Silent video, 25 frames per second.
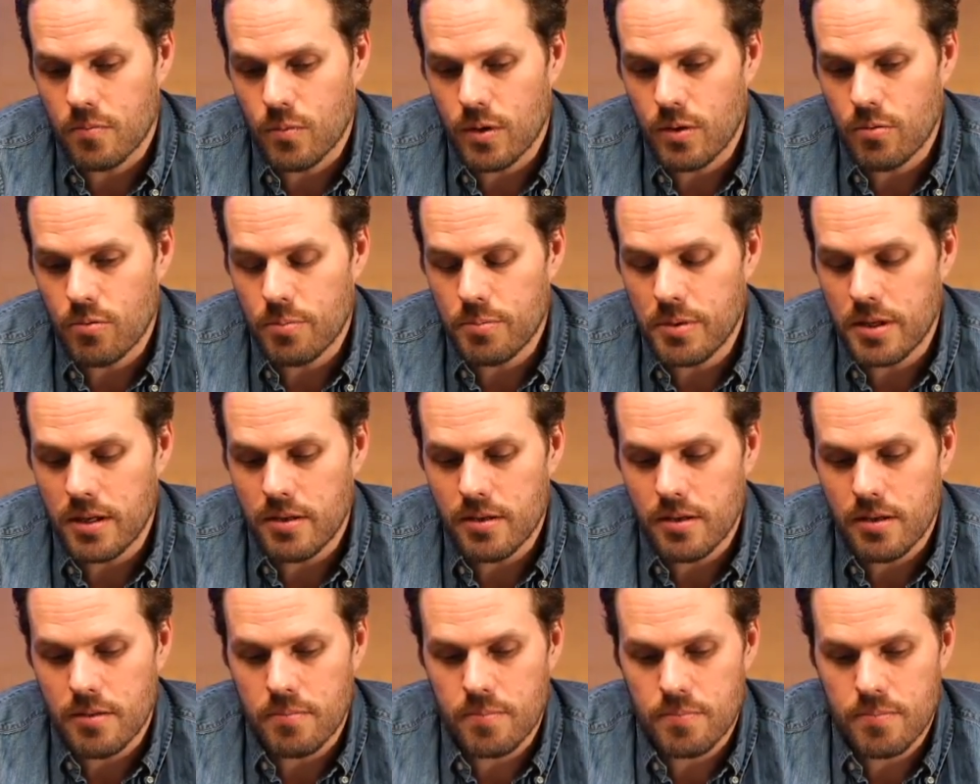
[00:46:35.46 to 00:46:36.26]
We will
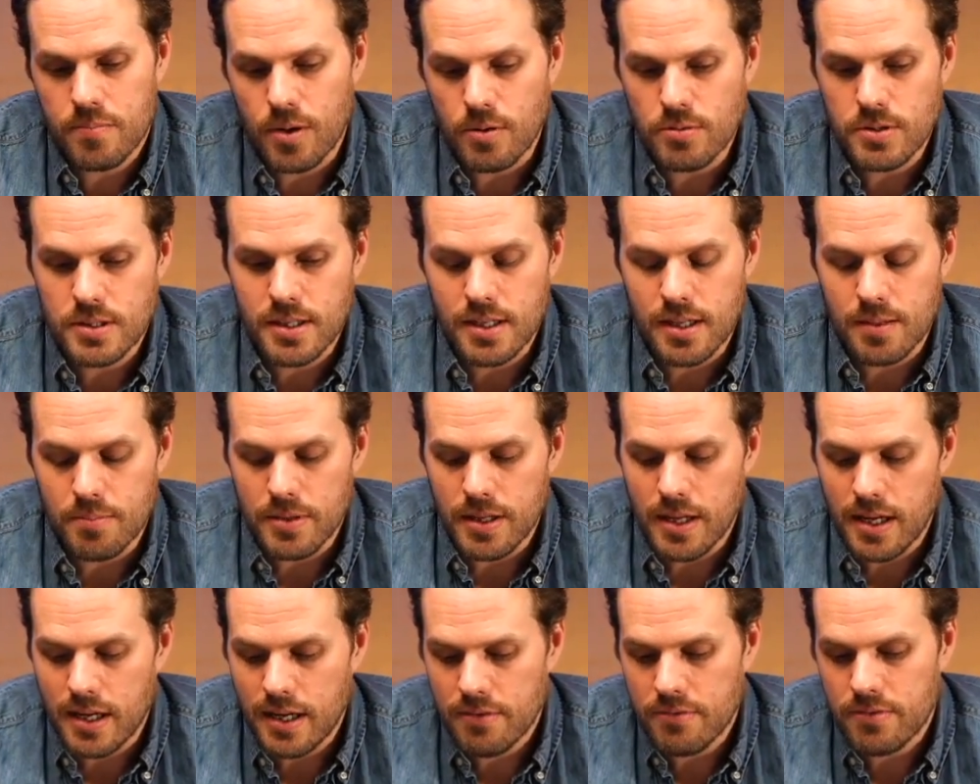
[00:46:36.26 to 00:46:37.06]
be posting
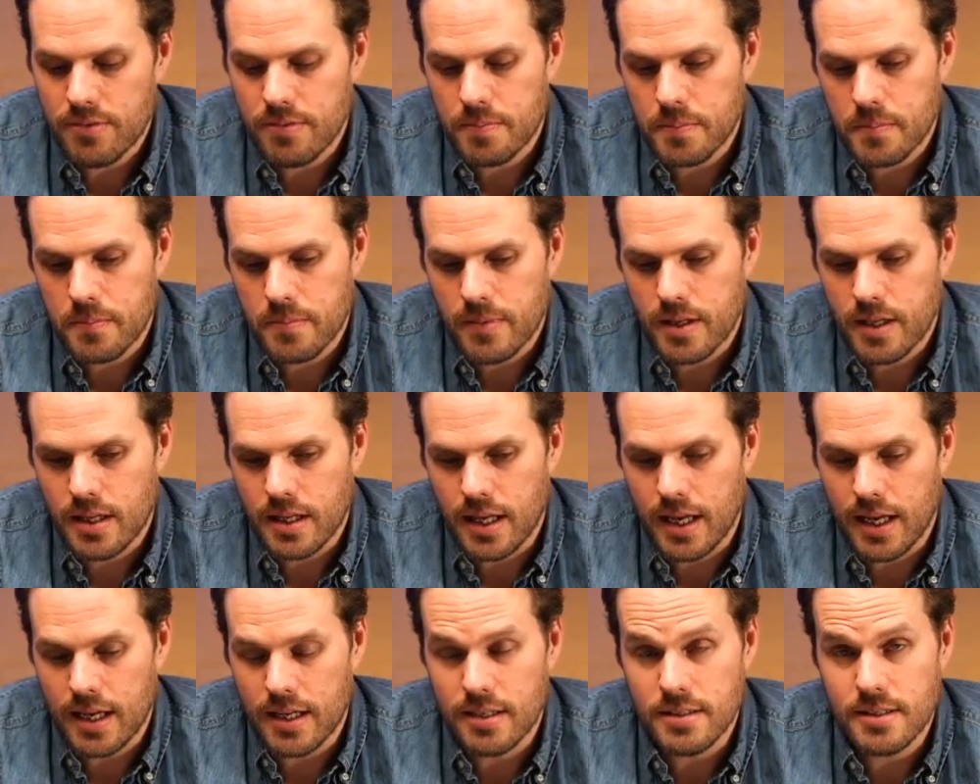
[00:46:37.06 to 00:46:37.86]
up live.
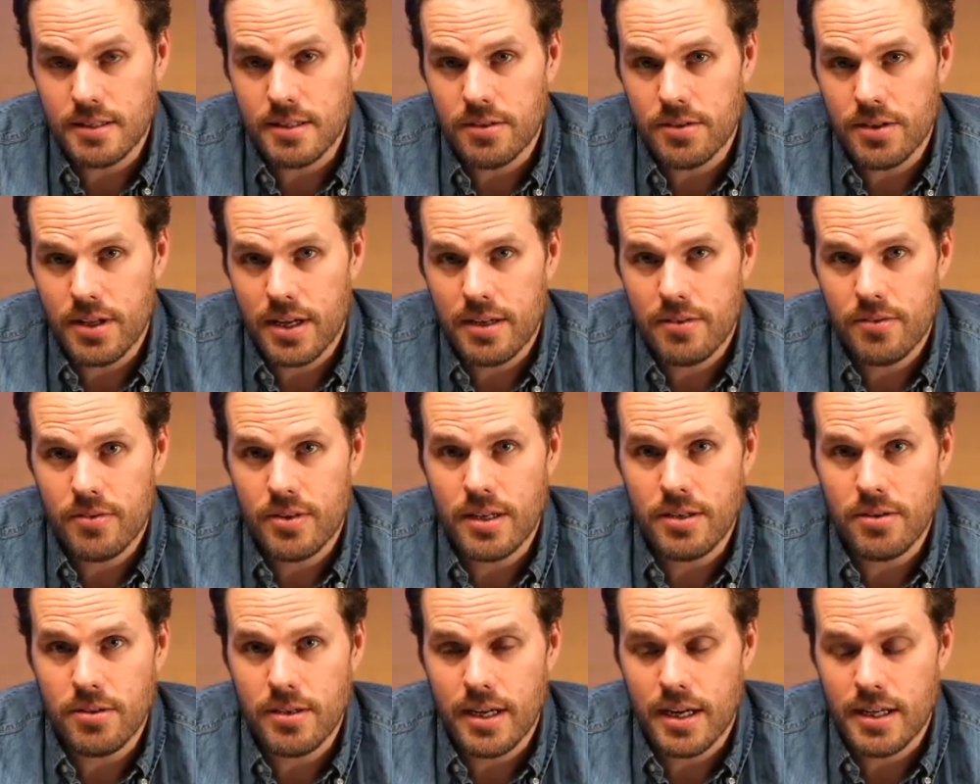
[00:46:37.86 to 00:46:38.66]
And until
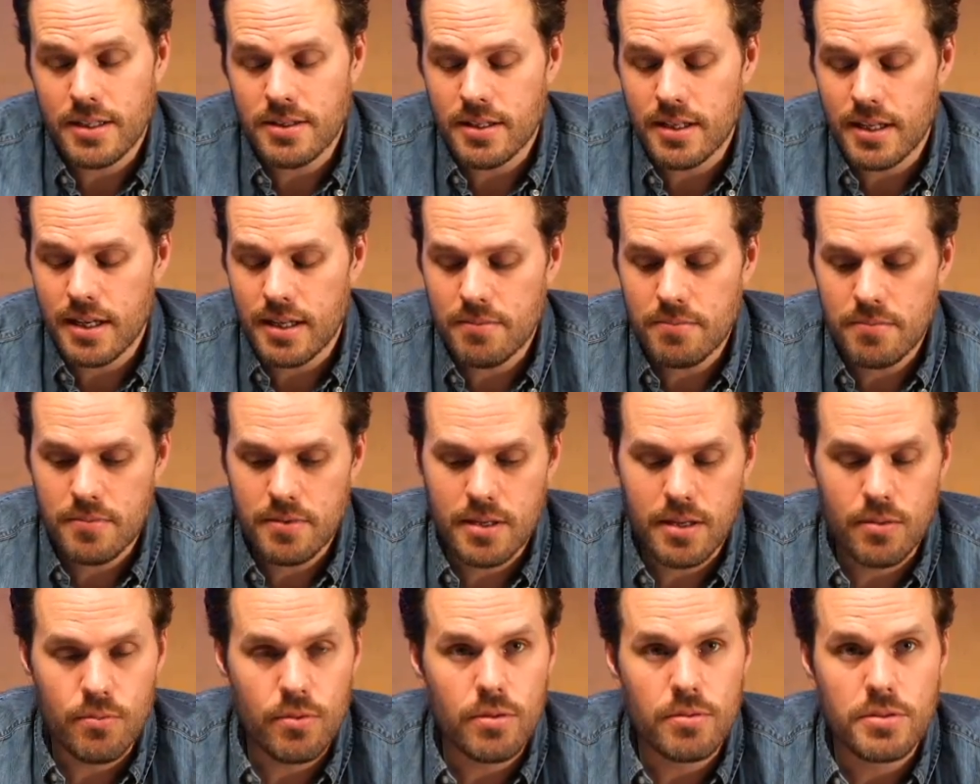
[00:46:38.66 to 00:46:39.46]
then, thank you guys
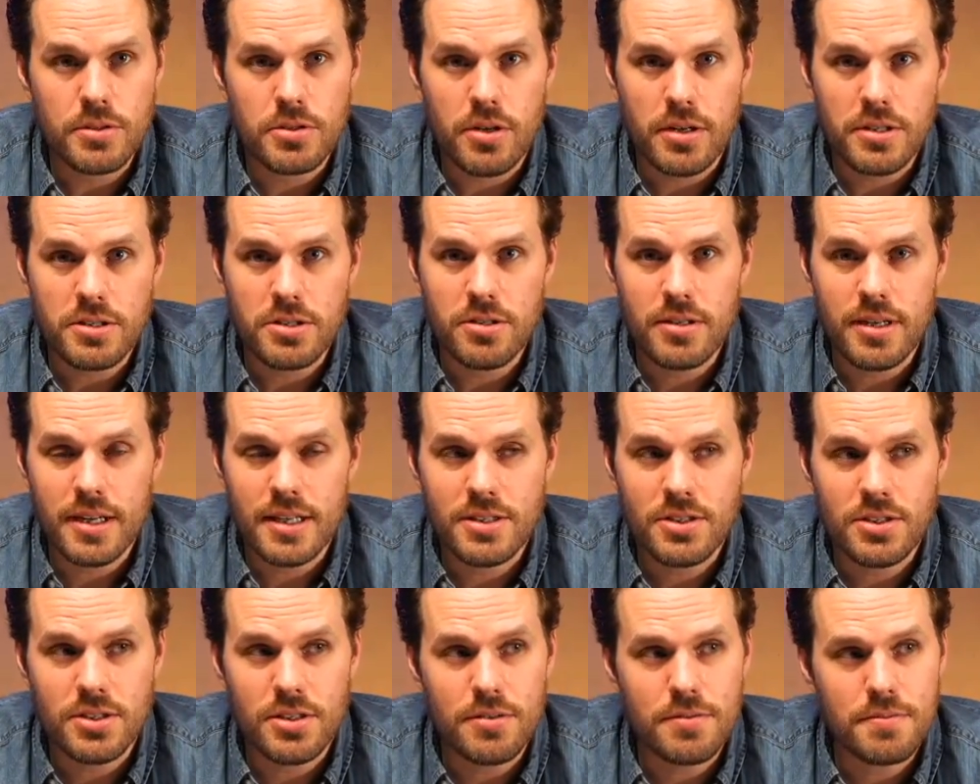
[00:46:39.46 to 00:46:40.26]
again, and we will talk to you
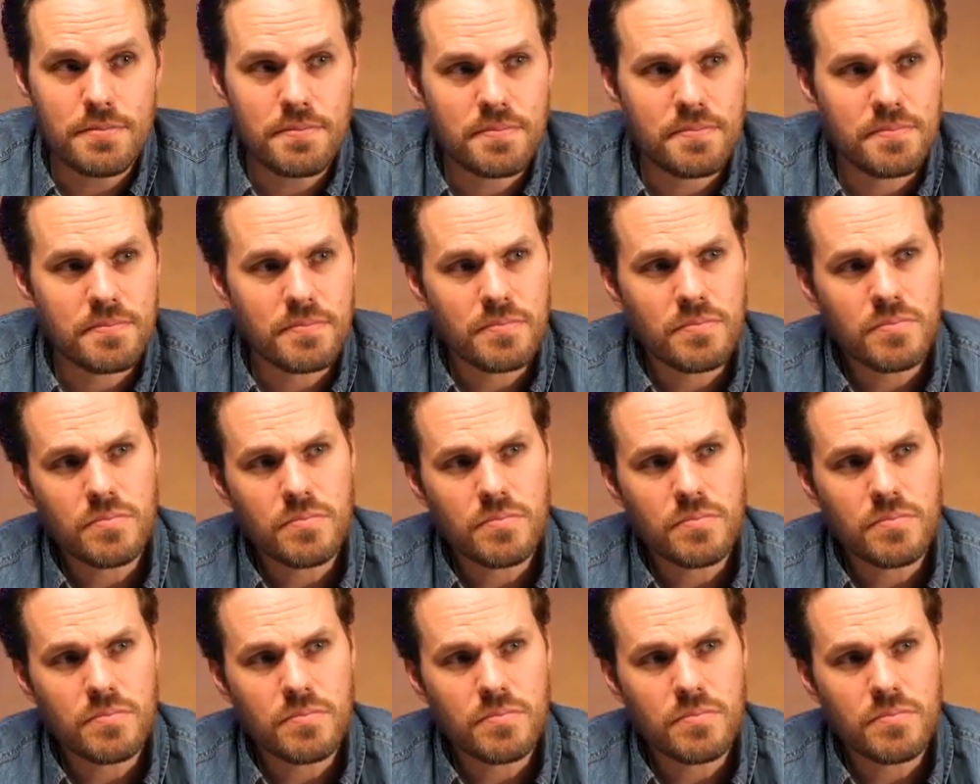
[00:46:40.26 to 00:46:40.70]
guys soon.